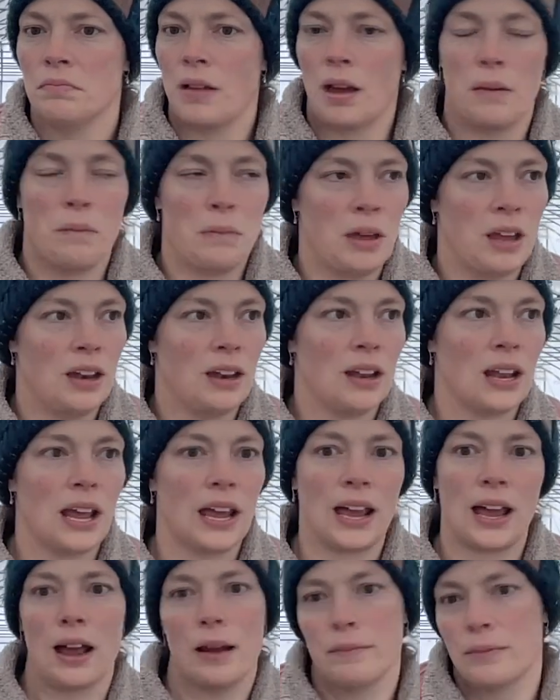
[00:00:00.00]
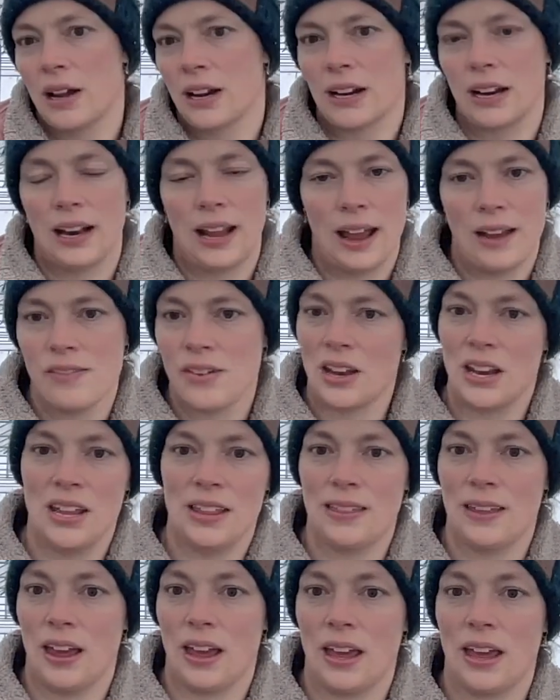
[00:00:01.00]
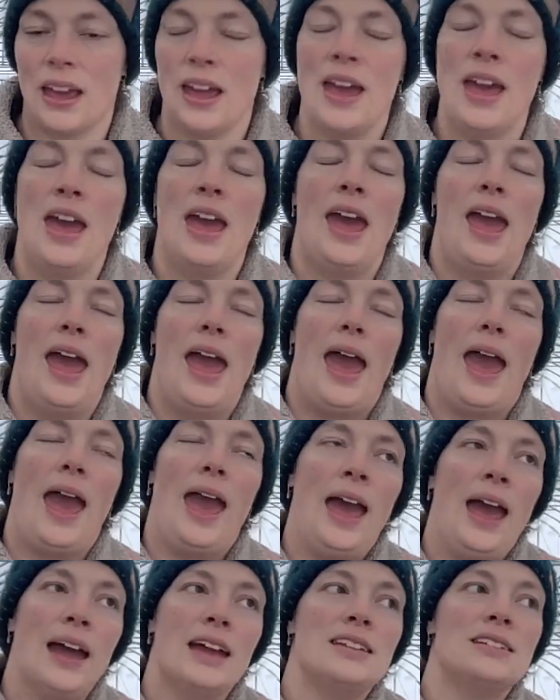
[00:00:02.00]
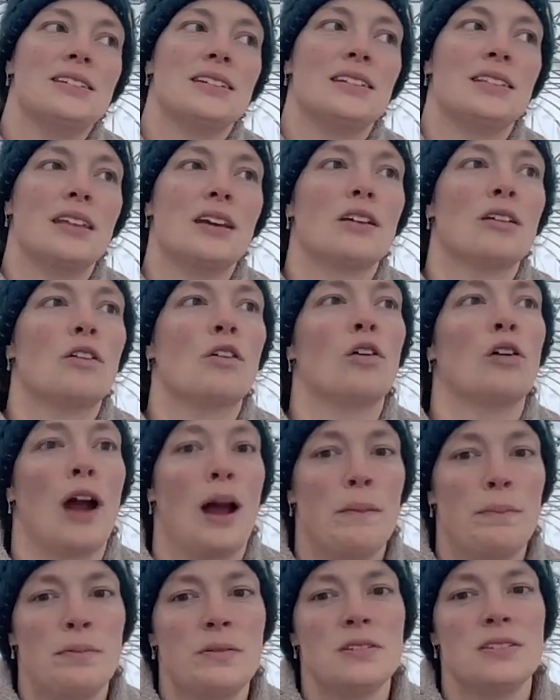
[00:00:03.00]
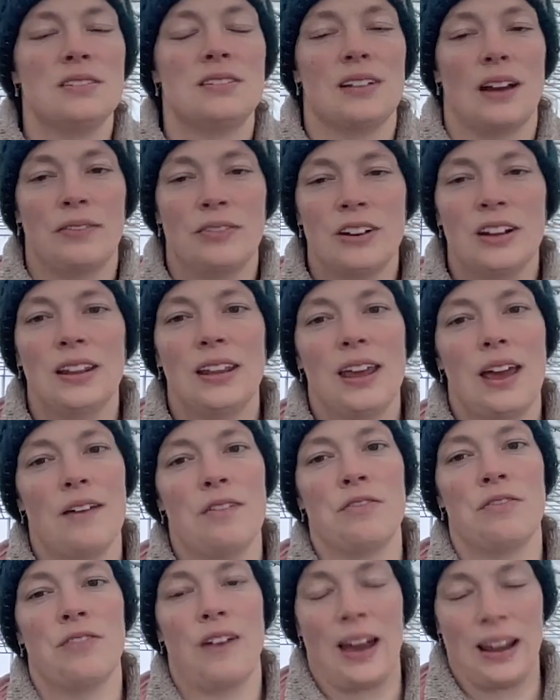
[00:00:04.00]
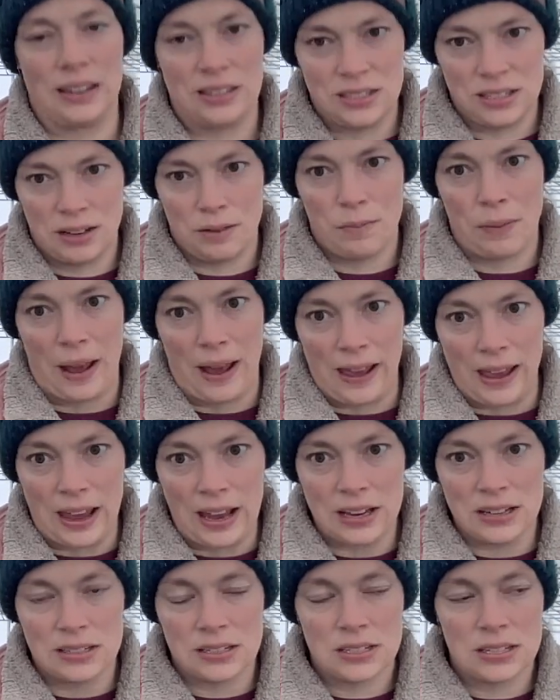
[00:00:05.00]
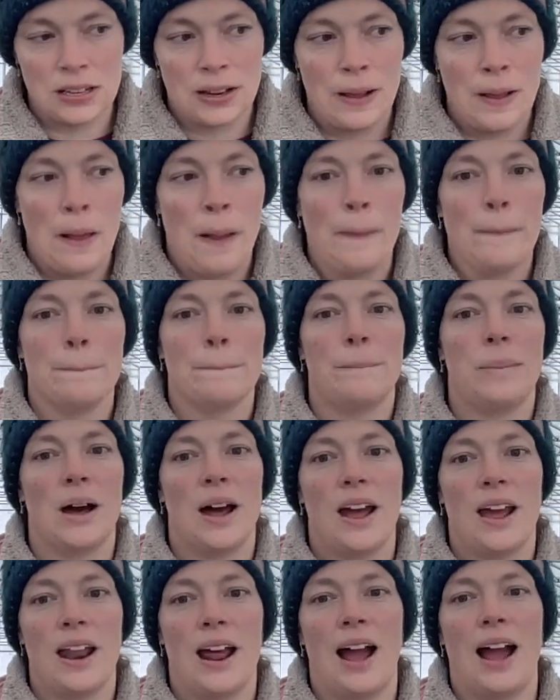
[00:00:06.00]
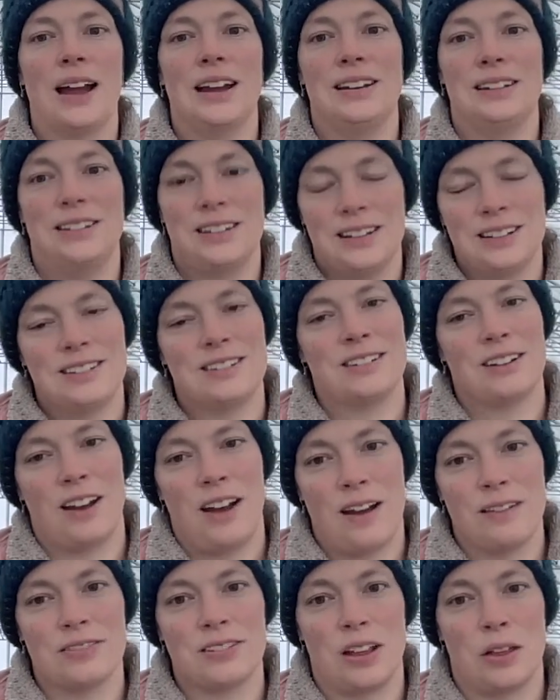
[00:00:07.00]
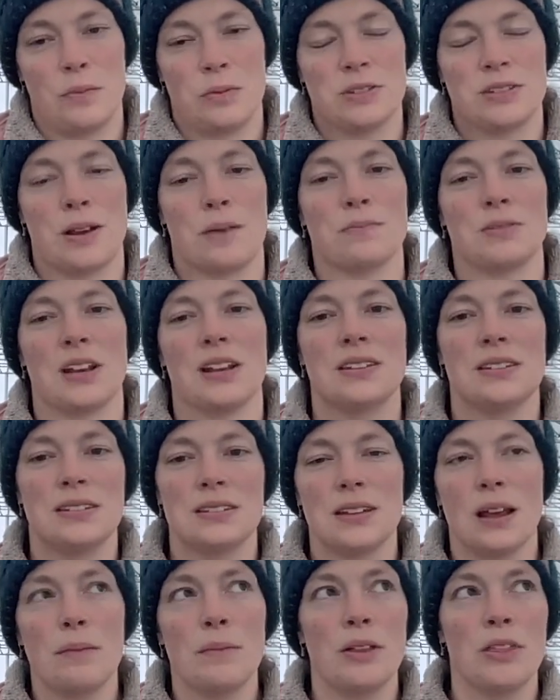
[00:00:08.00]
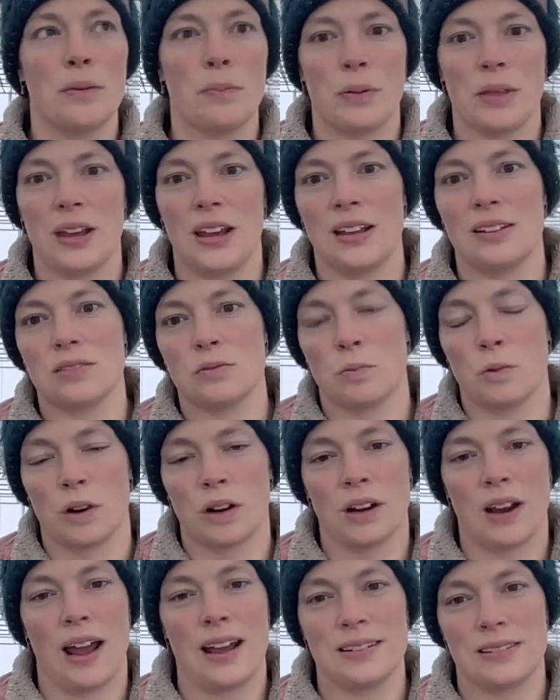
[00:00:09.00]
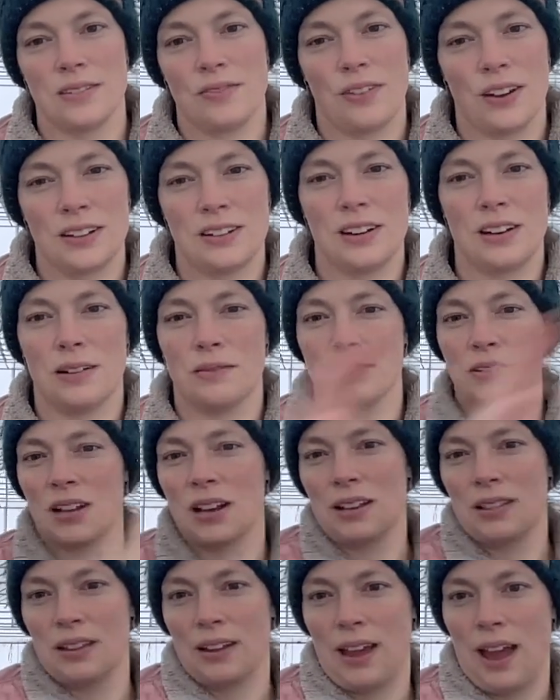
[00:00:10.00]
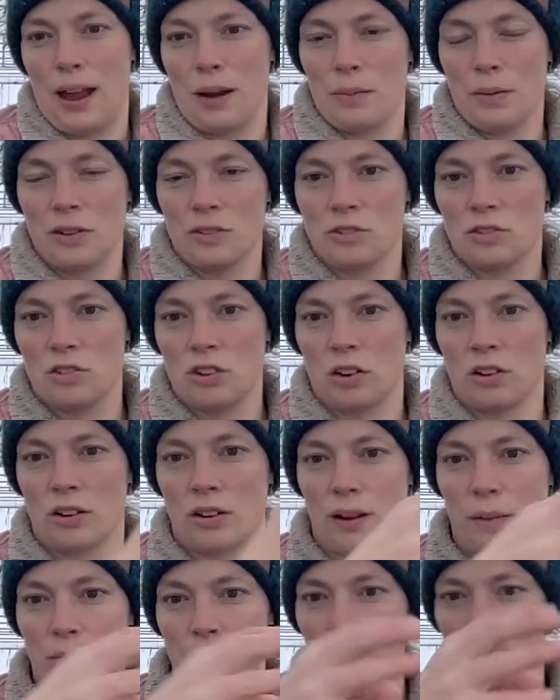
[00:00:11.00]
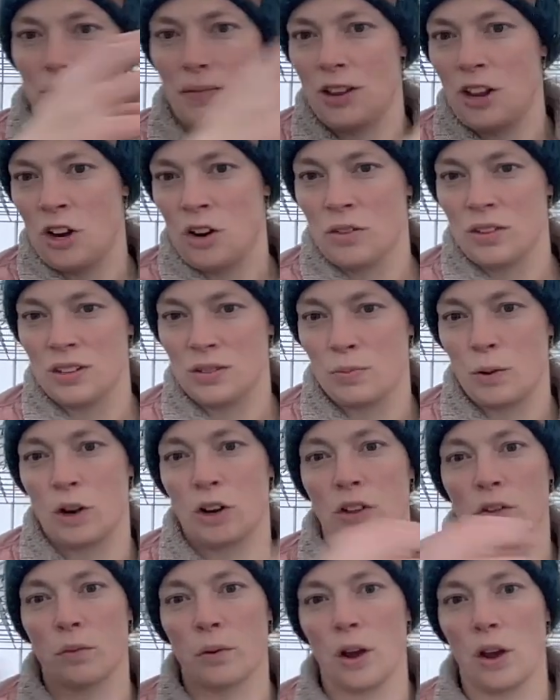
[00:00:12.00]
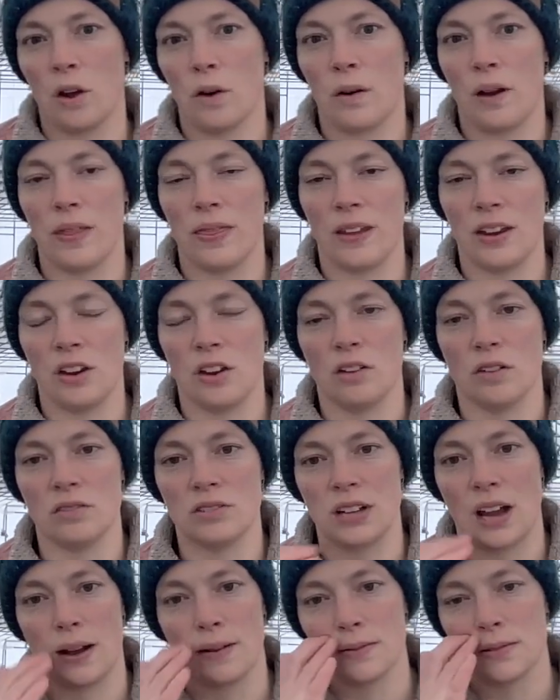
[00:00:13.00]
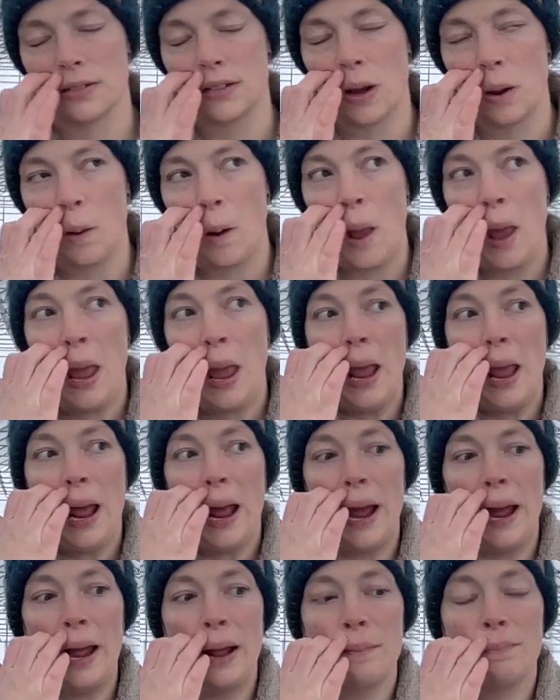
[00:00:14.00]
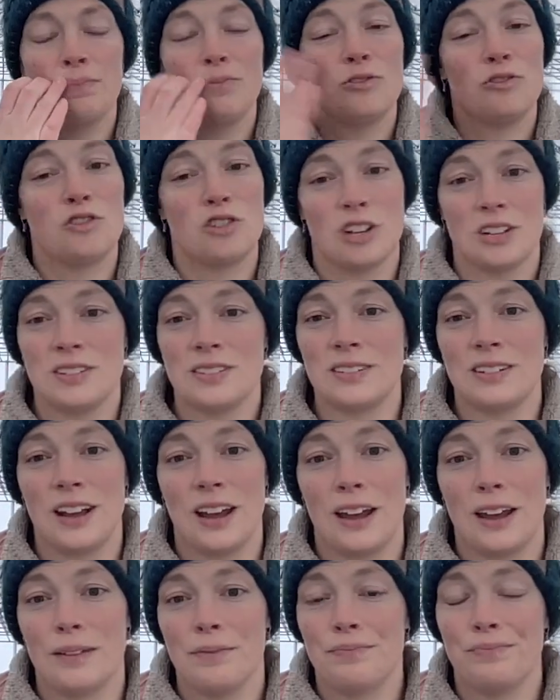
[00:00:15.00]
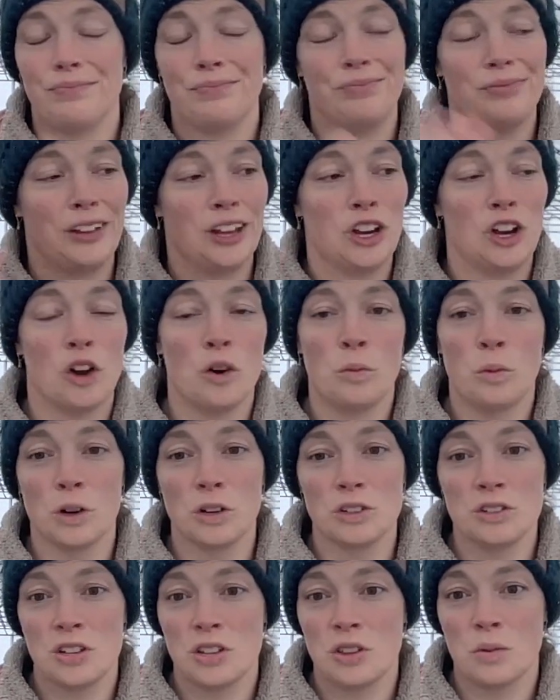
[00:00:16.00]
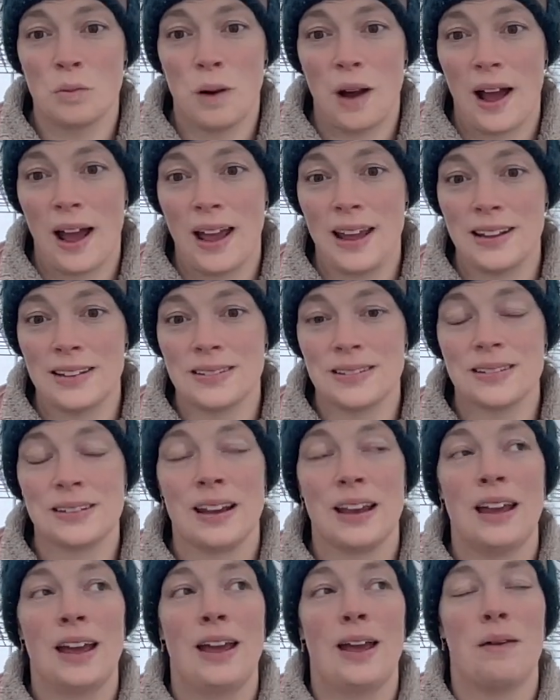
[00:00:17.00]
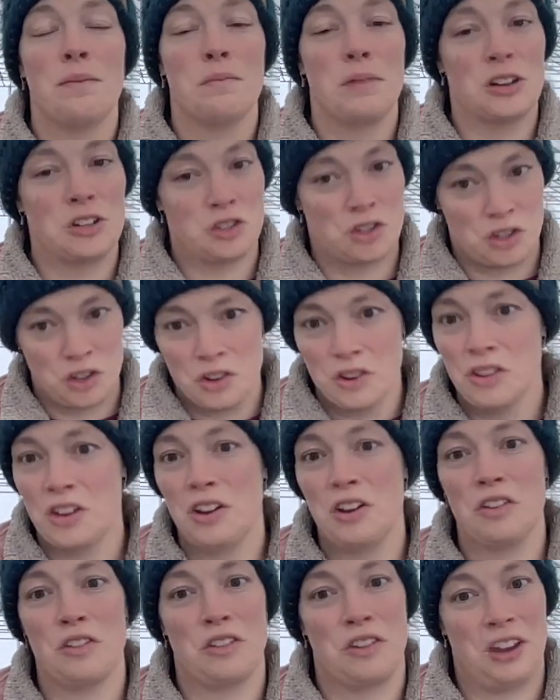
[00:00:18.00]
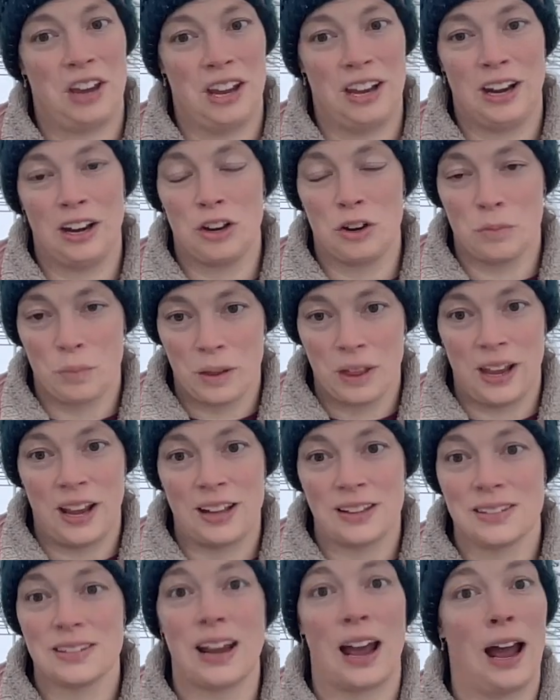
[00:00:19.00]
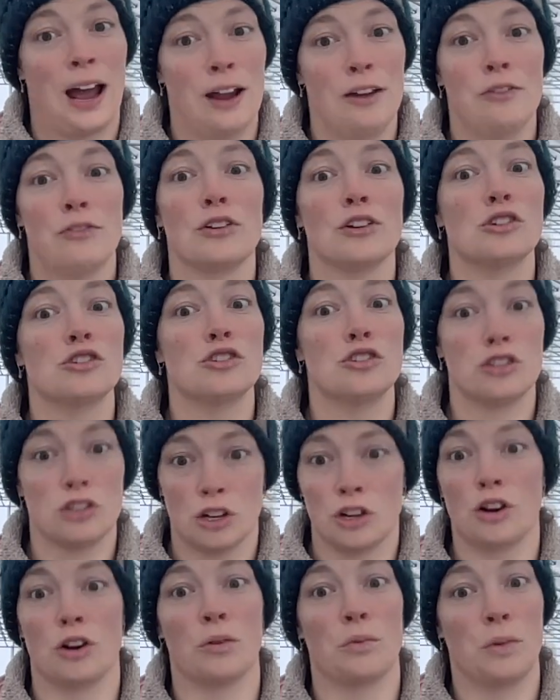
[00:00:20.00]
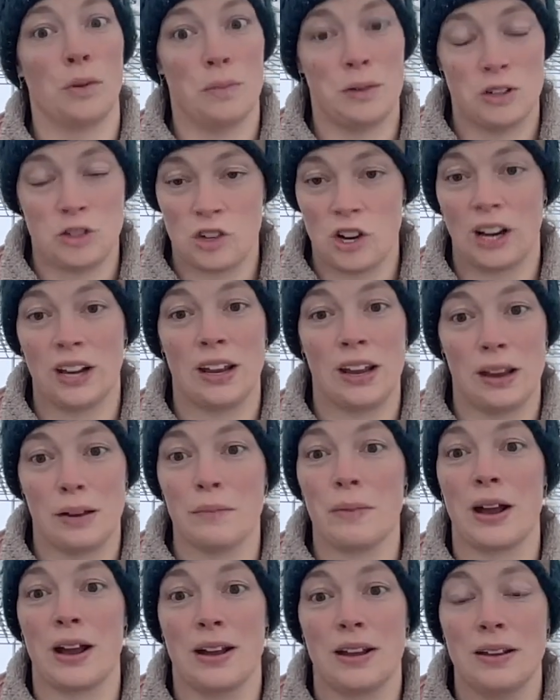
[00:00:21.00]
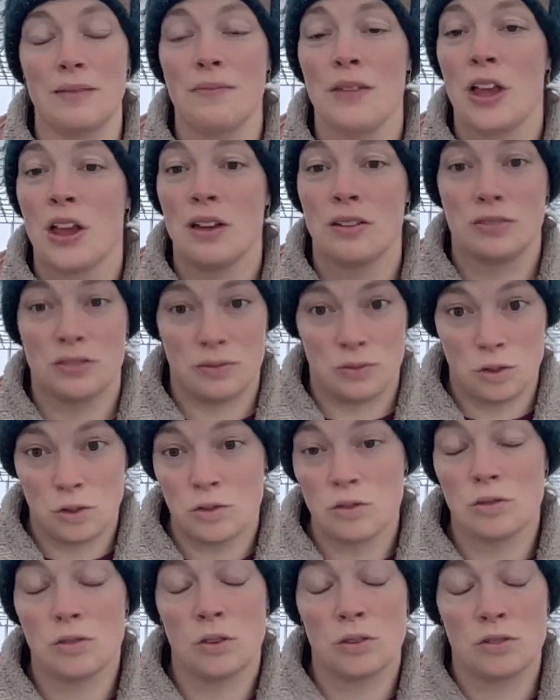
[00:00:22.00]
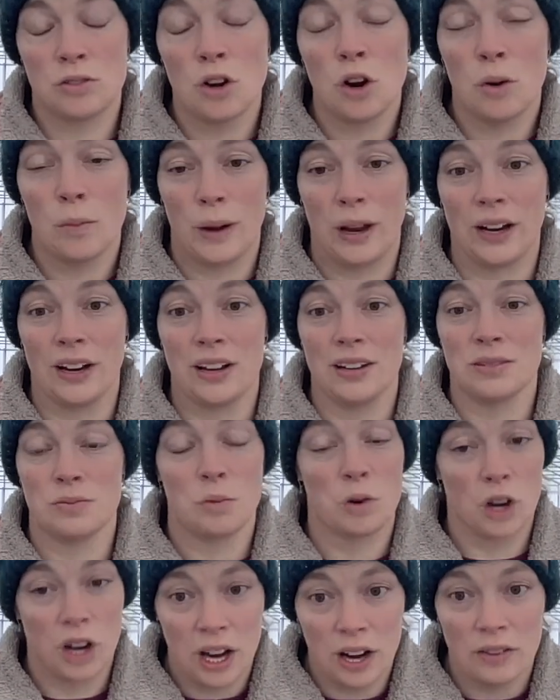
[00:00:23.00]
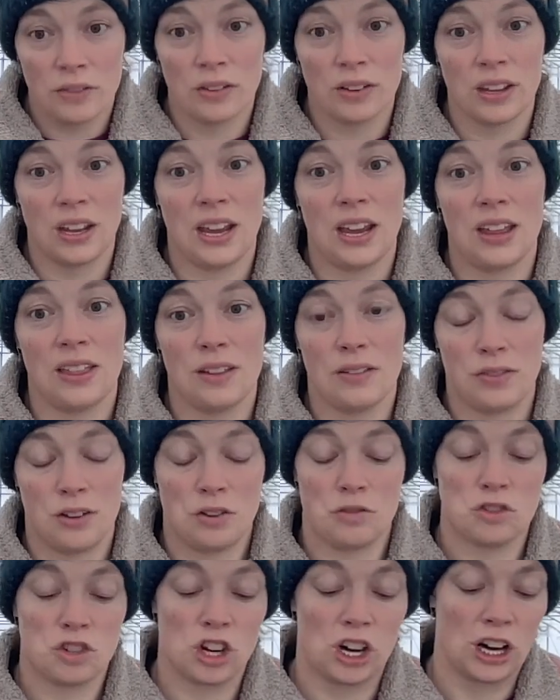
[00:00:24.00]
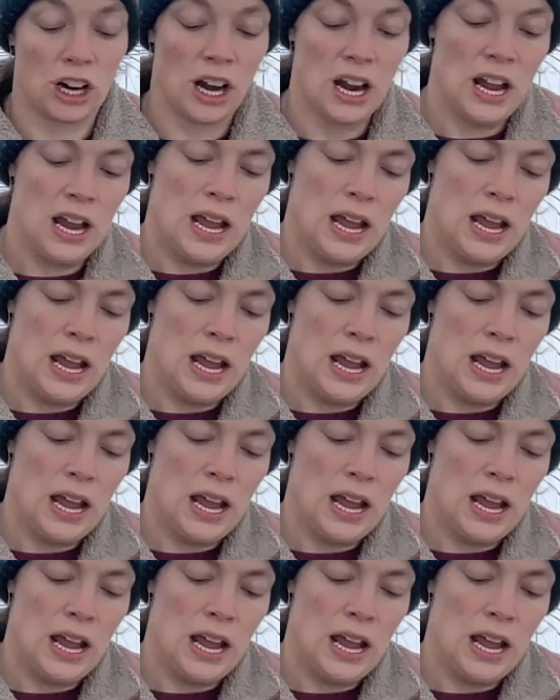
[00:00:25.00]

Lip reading: I mean, like, I'm not going to have anything. And the crop was definitely affected by it, but I did still have sellable stems. And some of the plants weren't as affected. It was like the caterpillars started up, you know, this part of the row, and then you go down. So you know, word to the wise, make sure that you're looking at your plants. I for sure will be checking my snowberries more carefully in the future.